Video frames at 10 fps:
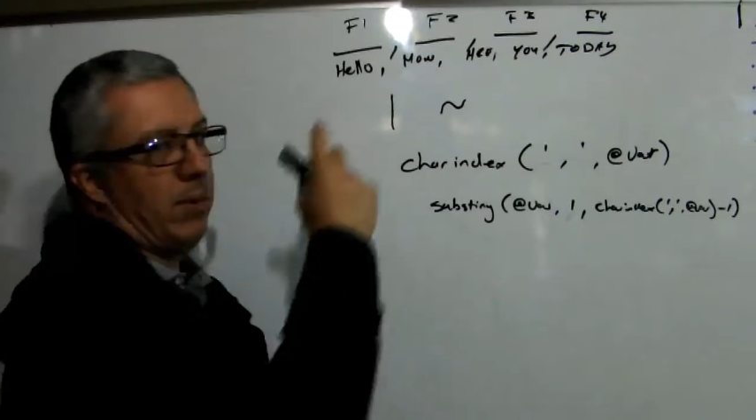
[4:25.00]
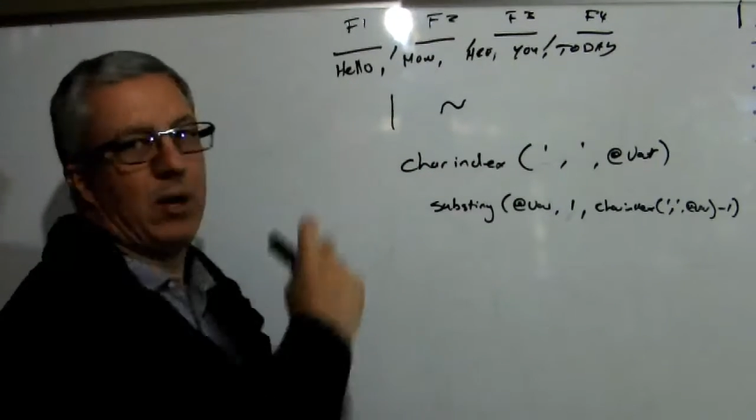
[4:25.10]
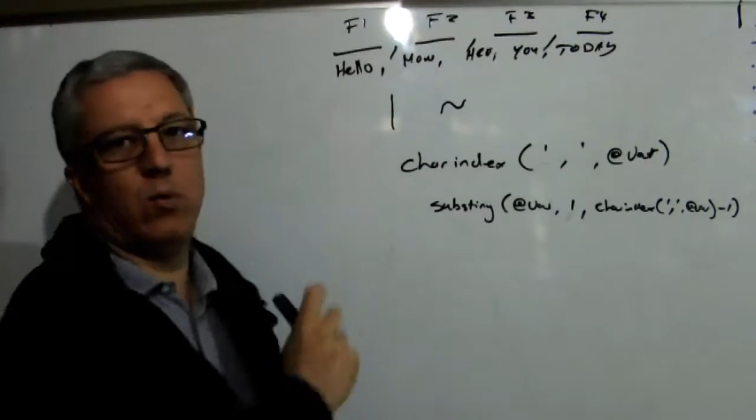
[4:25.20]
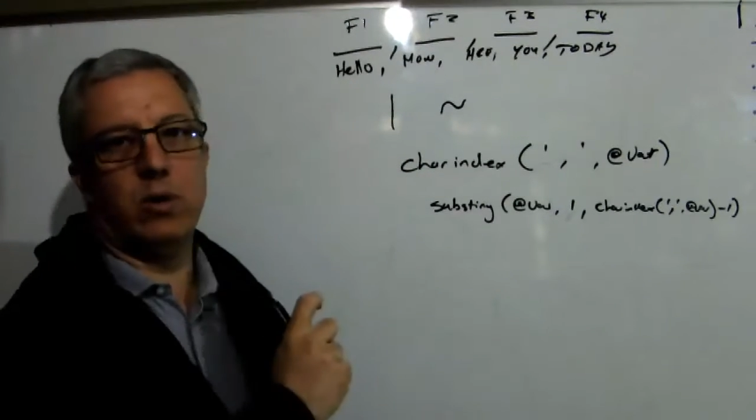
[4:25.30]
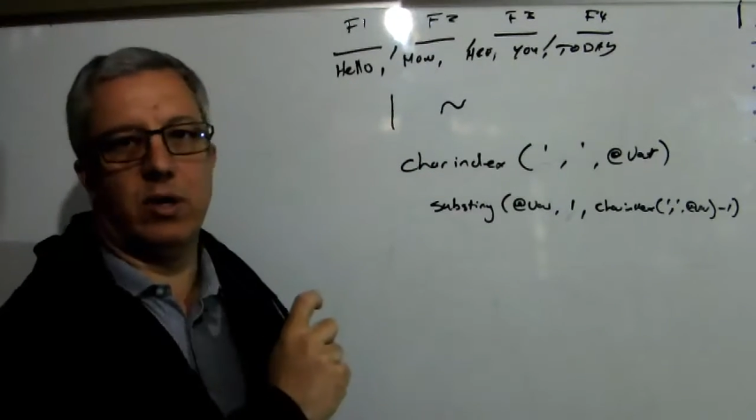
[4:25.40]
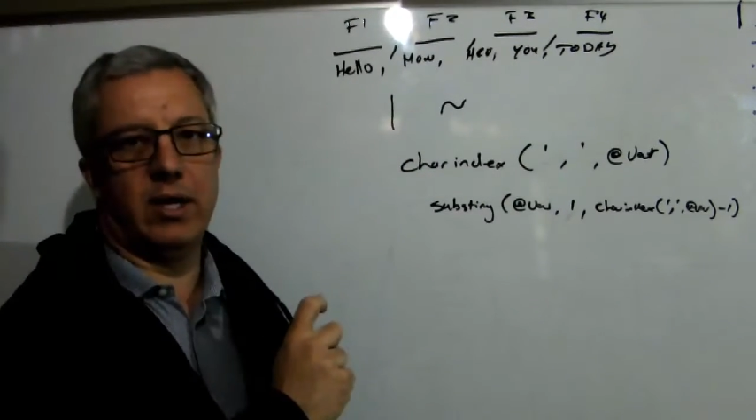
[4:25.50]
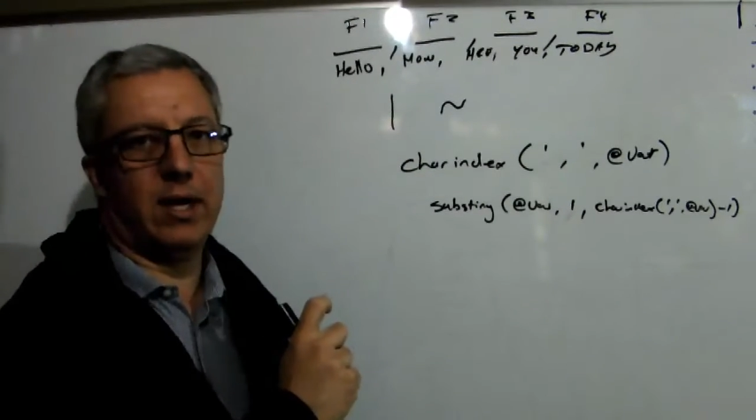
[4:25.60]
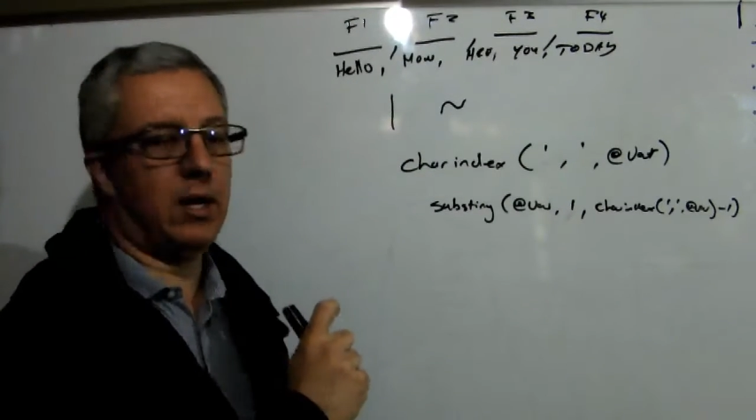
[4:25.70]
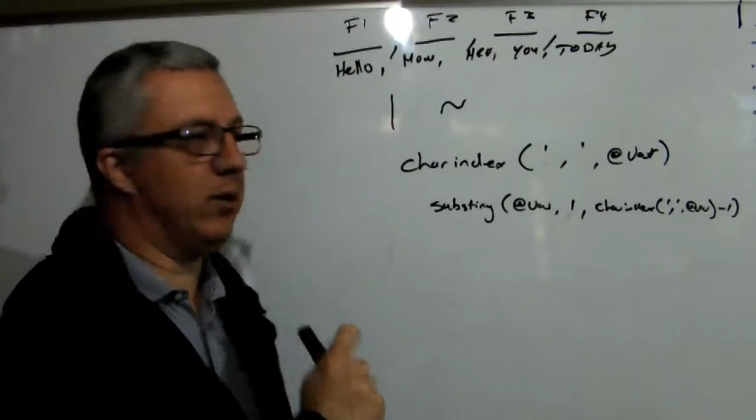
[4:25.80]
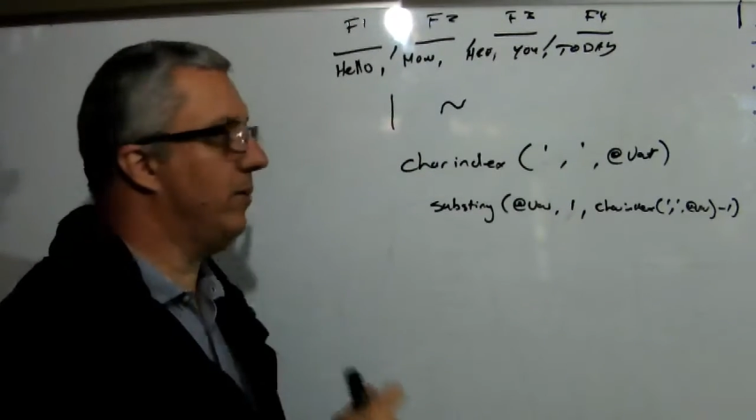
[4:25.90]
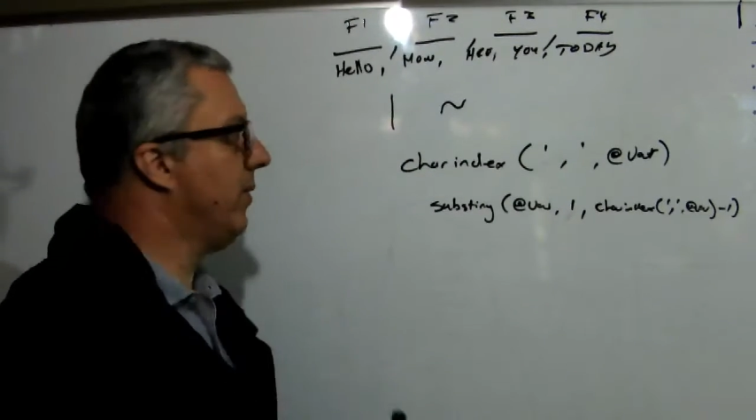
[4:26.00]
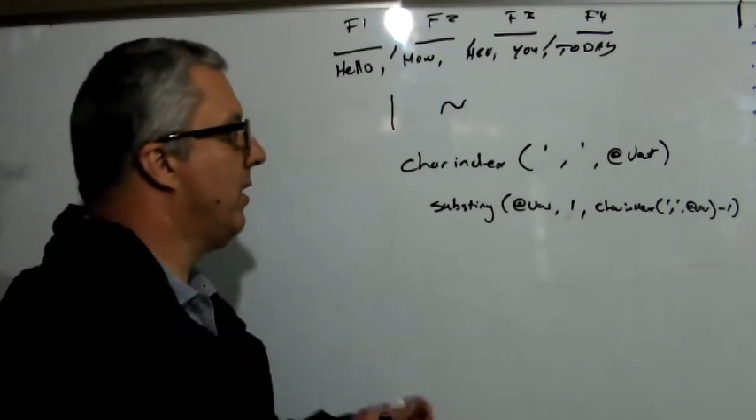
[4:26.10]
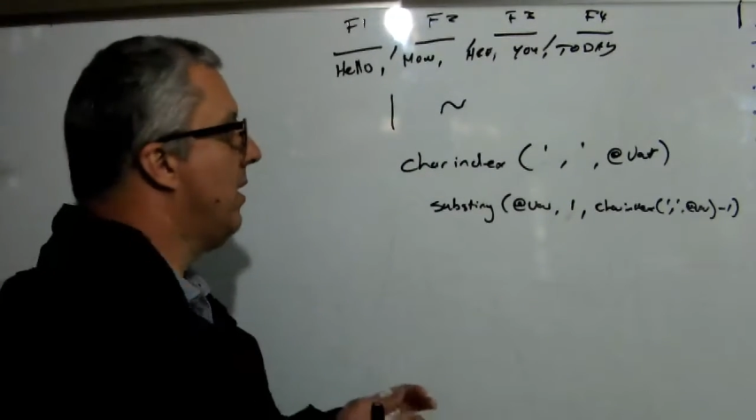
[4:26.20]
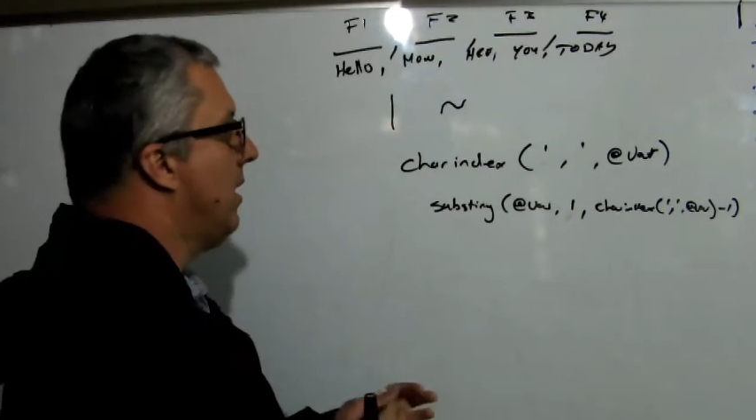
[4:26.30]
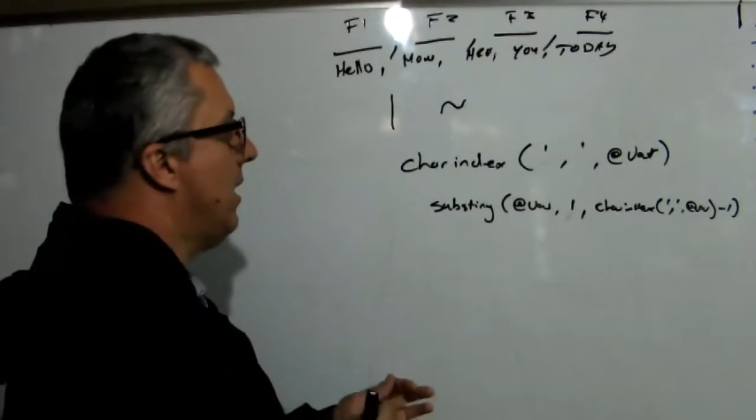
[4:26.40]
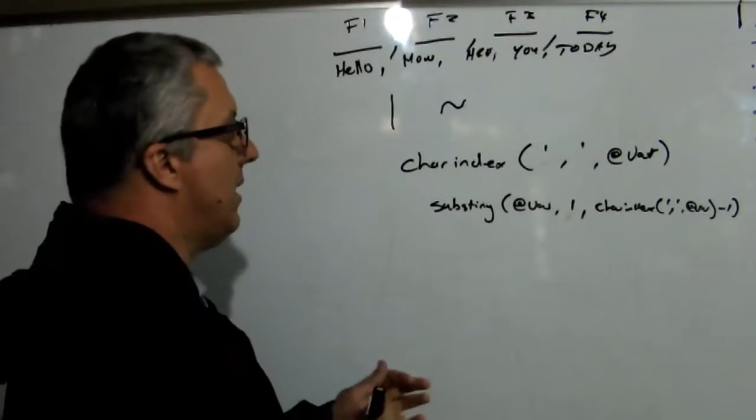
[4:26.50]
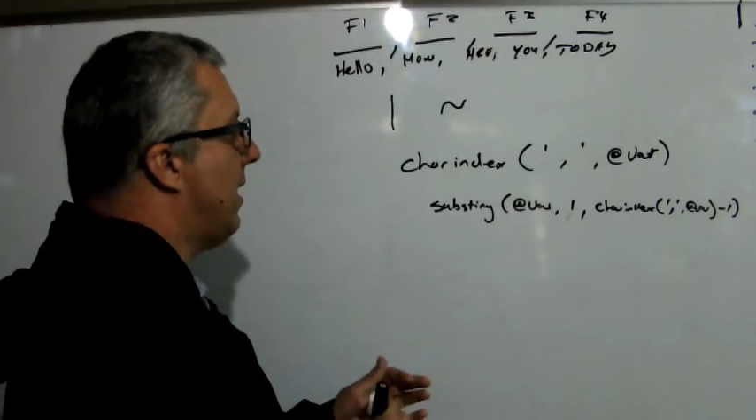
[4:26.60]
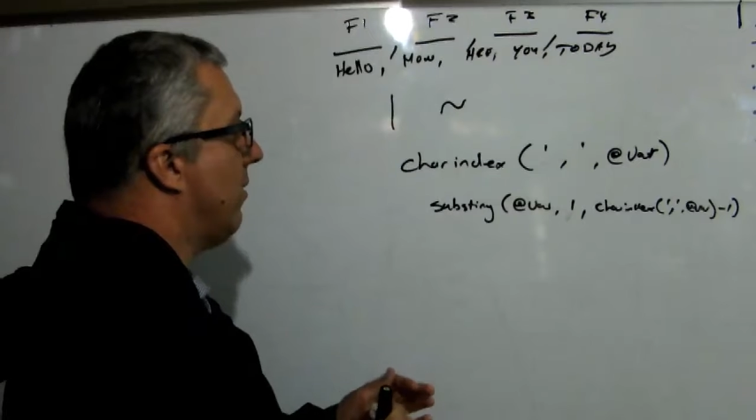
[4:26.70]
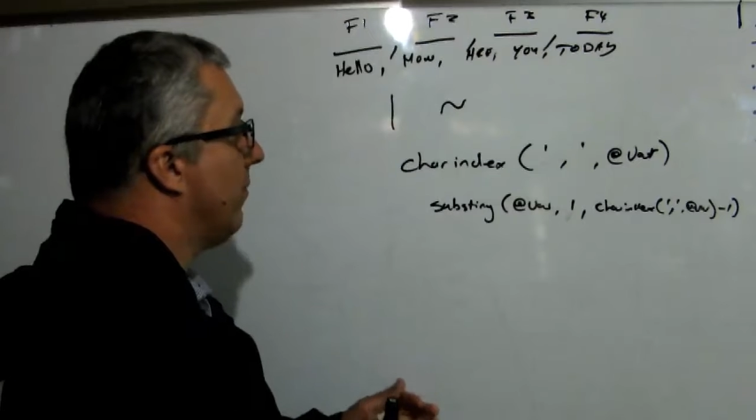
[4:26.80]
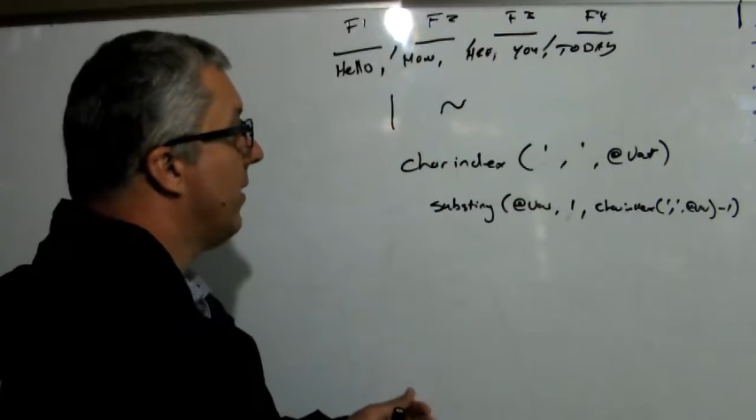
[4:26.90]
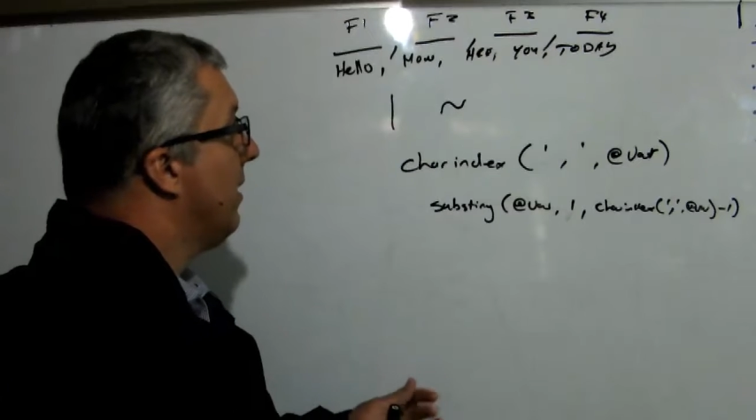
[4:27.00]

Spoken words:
my word hello. Now